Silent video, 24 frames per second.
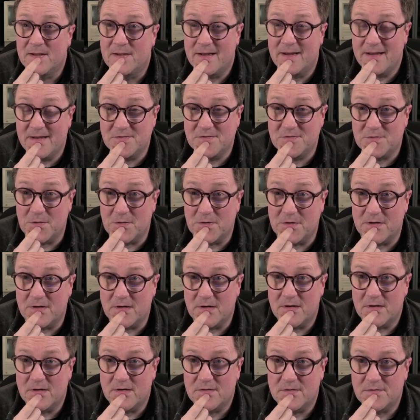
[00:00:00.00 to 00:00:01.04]
inserted.
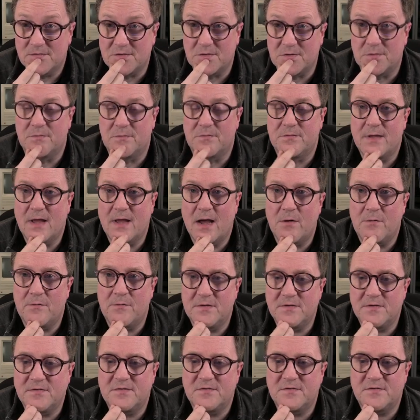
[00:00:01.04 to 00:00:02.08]
So now
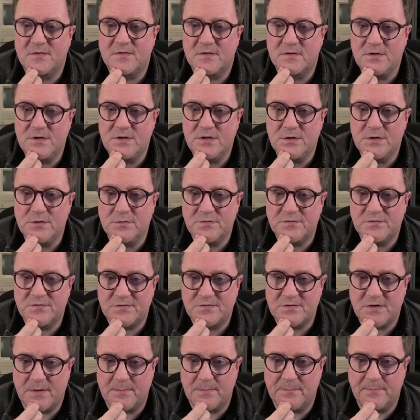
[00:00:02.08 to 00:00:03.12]
this is the new
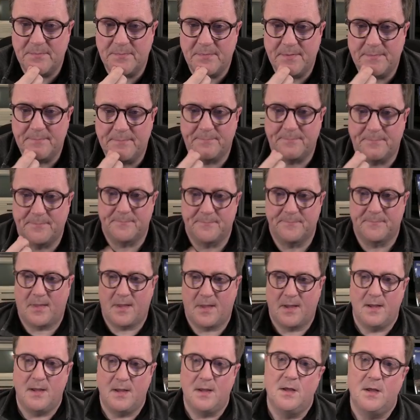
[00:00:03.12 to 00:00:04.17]
sum.
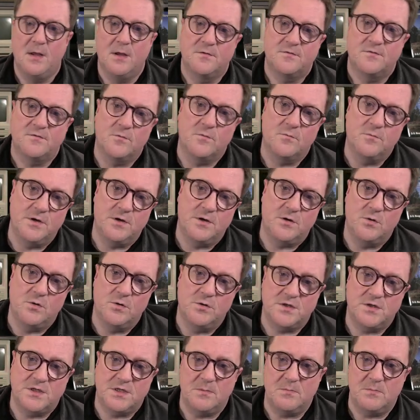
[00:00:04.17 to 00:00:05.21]
So we could
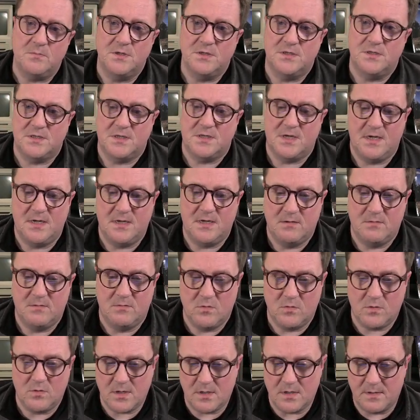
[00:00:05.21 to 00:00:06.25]
simply say,
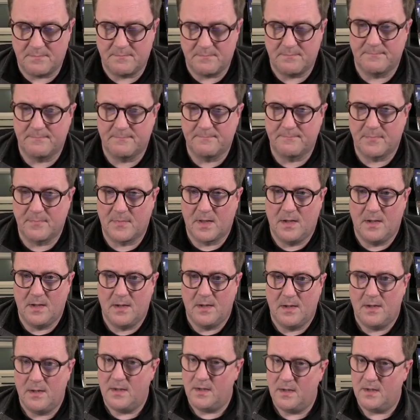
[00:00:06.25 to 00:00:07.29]
okay,
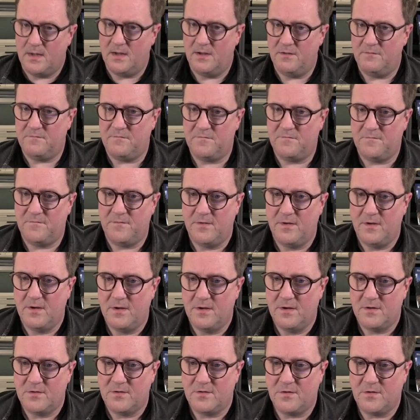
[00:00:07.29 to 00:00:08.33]
if
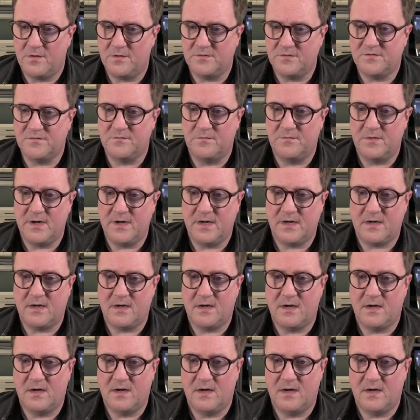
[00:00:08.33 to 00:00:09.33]
cost rec